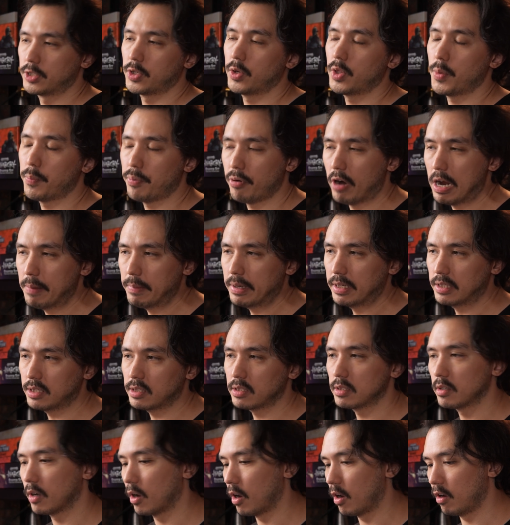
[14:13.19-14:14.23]
So the
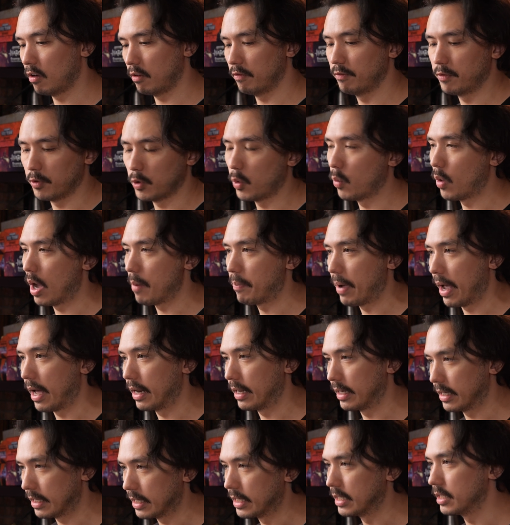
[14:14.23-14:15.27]
premise of your wet
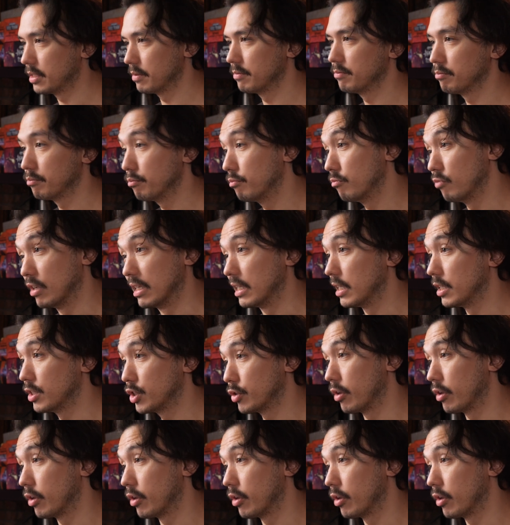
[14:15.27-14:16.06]
palette is really